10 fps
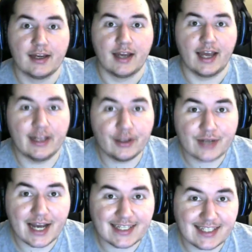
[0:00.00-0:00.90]
Hello
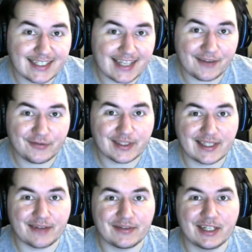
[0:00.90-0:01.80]
guys, it is
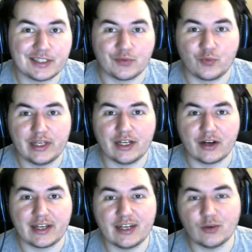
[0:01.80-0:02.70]
iFree700. We are
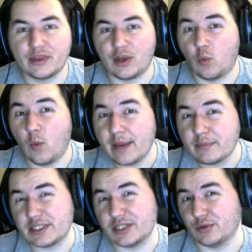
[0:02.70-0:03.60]
here with a
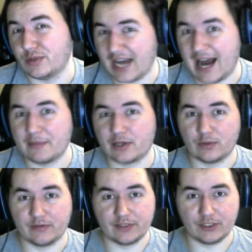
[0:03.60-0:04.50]
webtoon comic
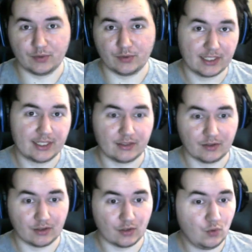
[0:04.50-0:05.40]
review.
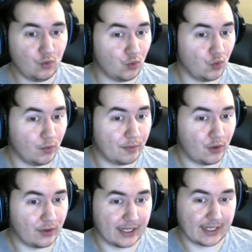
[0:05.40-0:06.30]
Ooh
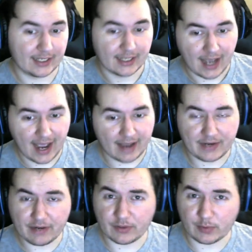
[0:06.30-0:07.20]
boy. I've
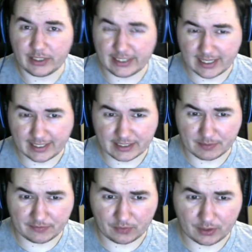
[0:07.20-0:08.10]
never really done this
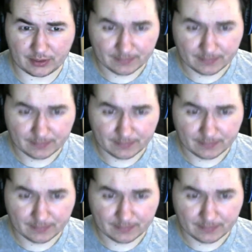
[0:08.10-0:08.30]
before.